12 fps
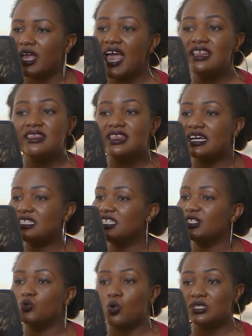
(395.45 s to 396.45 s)
And that
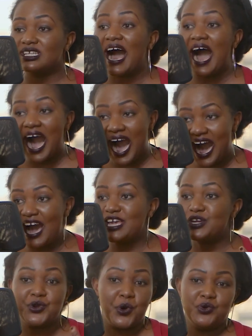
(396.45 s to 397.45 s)
is what
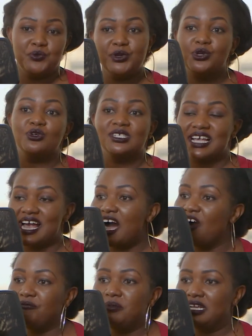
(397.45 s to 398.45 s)
I know because I
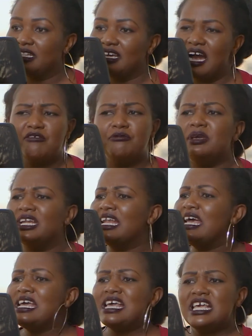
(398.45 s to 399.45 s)
have been there. I've
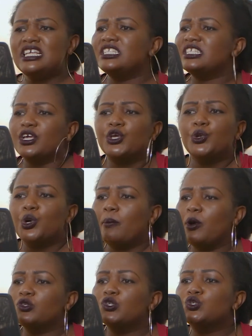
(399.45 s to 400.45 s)
been insecure
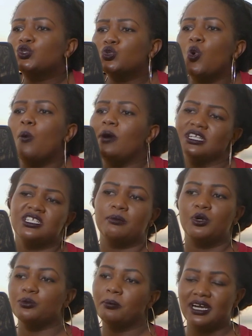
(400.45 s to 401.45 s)
about so much
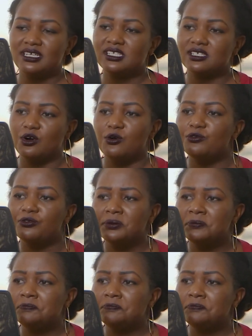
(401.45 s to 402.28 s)
about myself.